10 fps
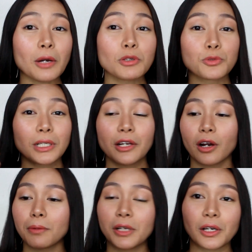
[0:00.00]
That was really
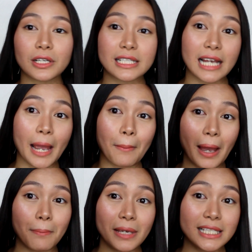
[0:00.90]
hard because
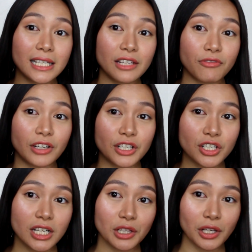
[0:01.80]
I basically
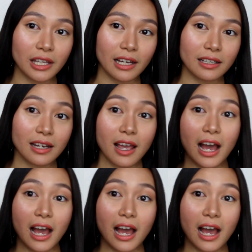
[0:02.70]
finished it. Look at that.